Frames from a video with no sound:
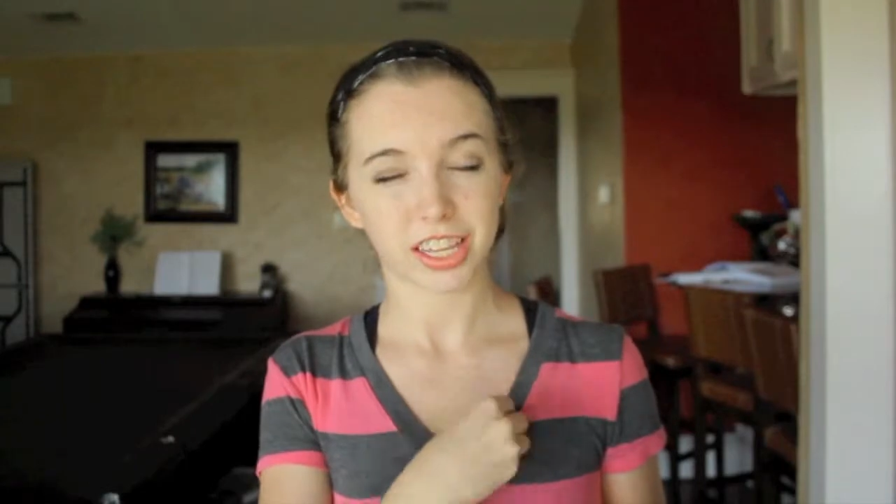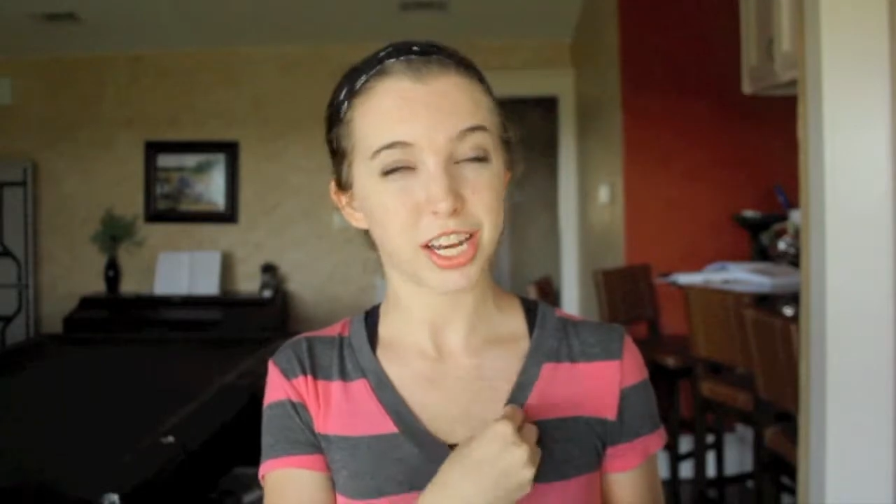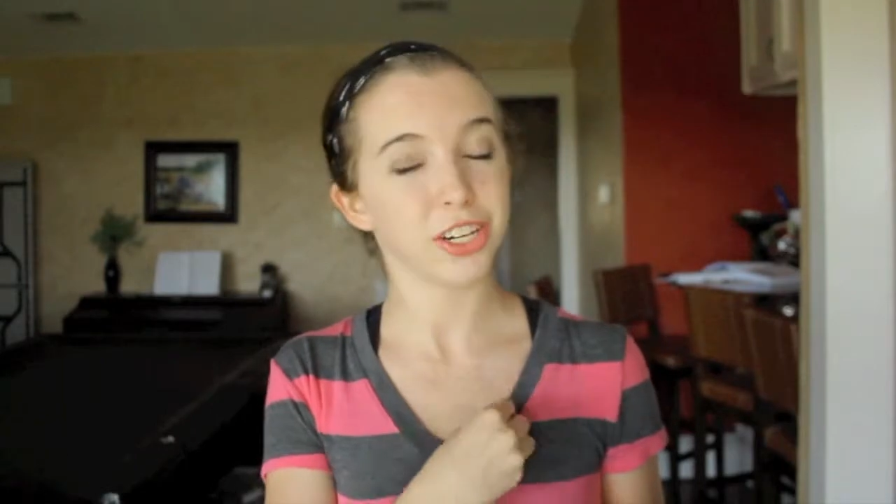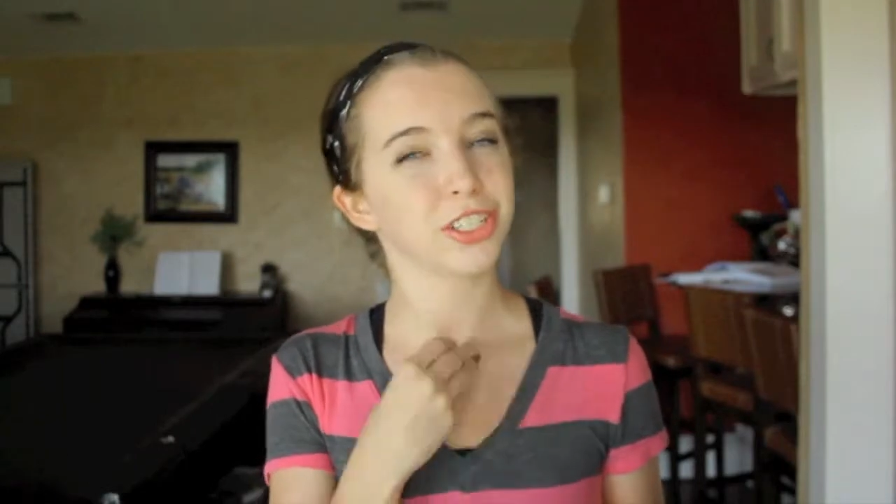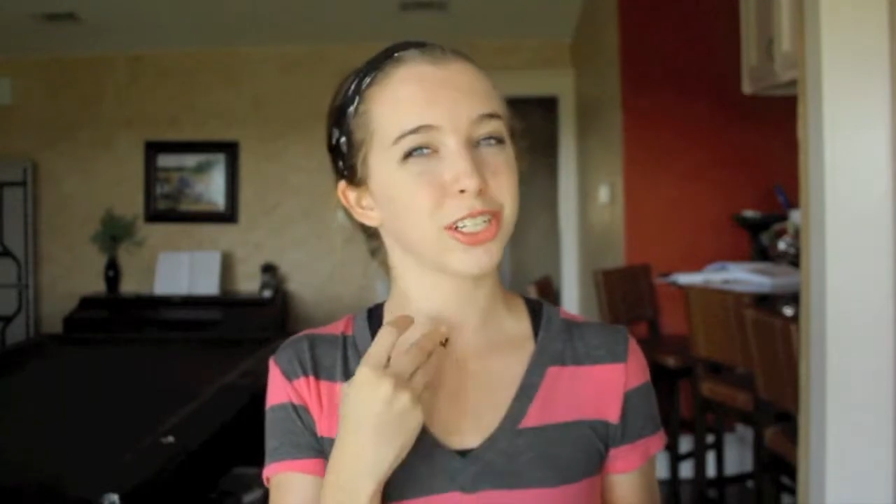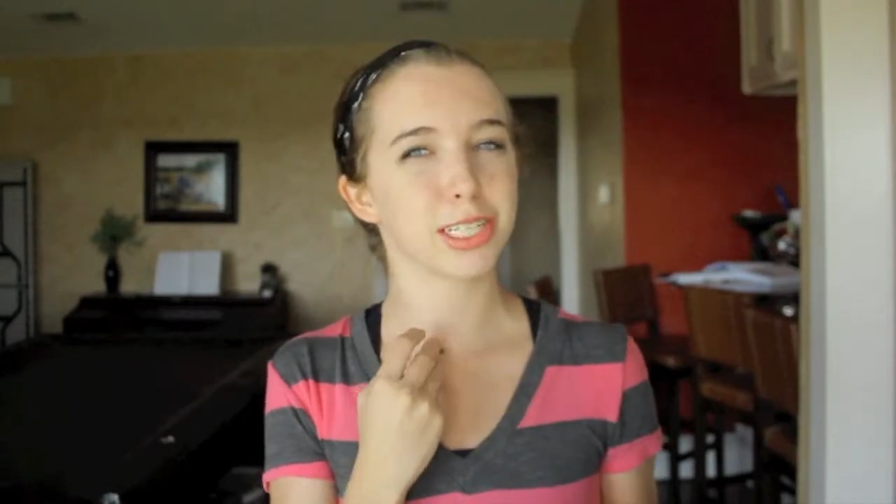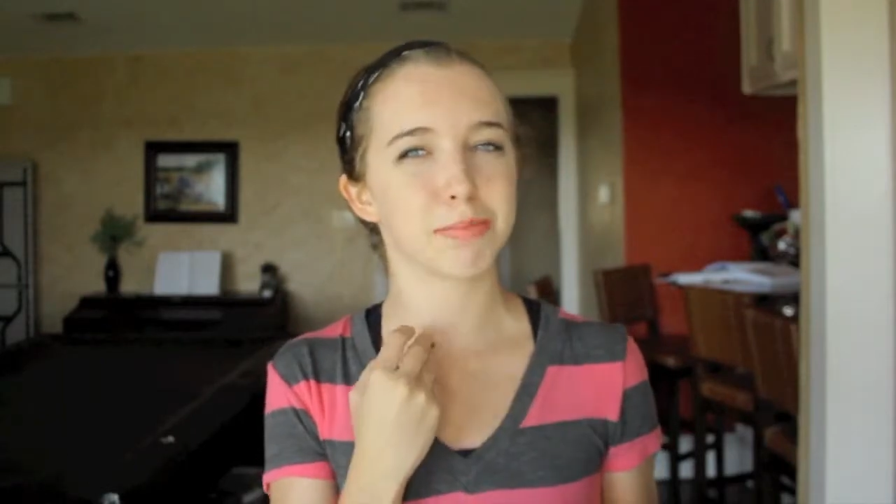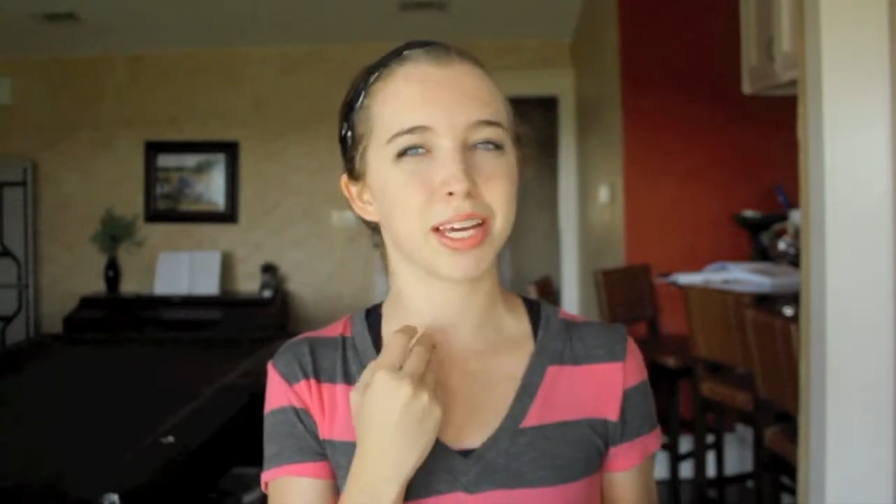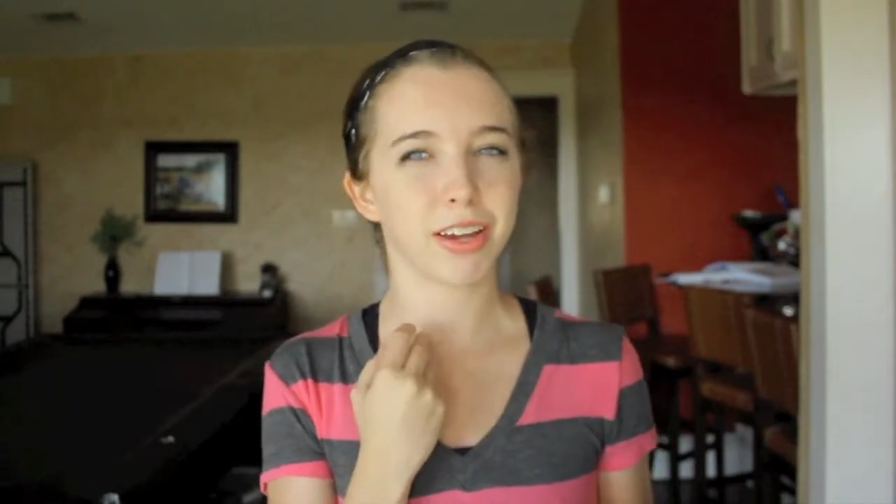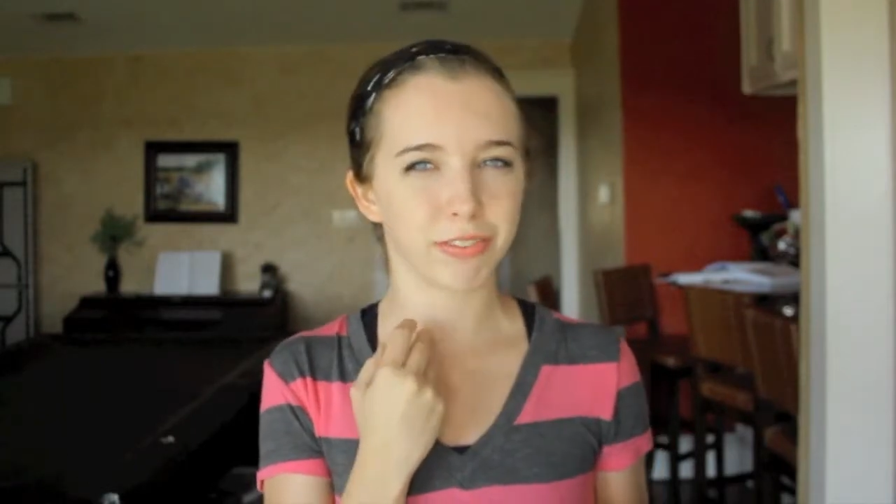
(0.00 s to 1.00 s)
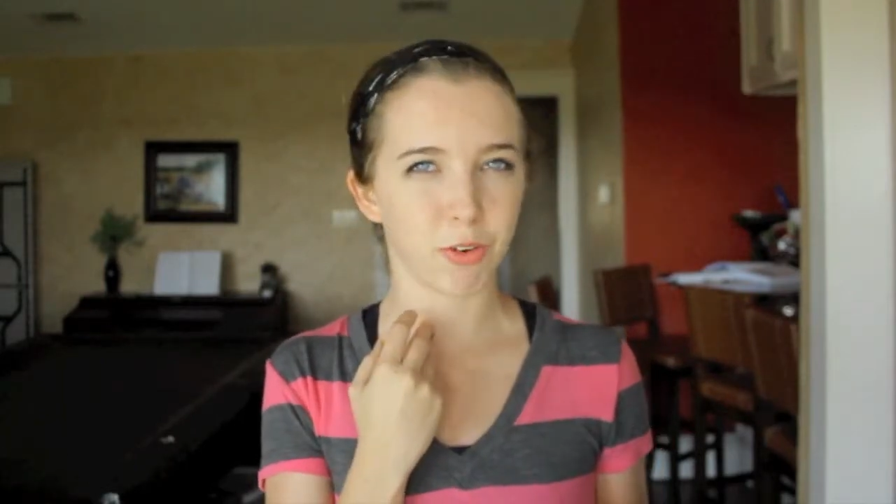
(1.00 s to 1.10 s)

then you should speak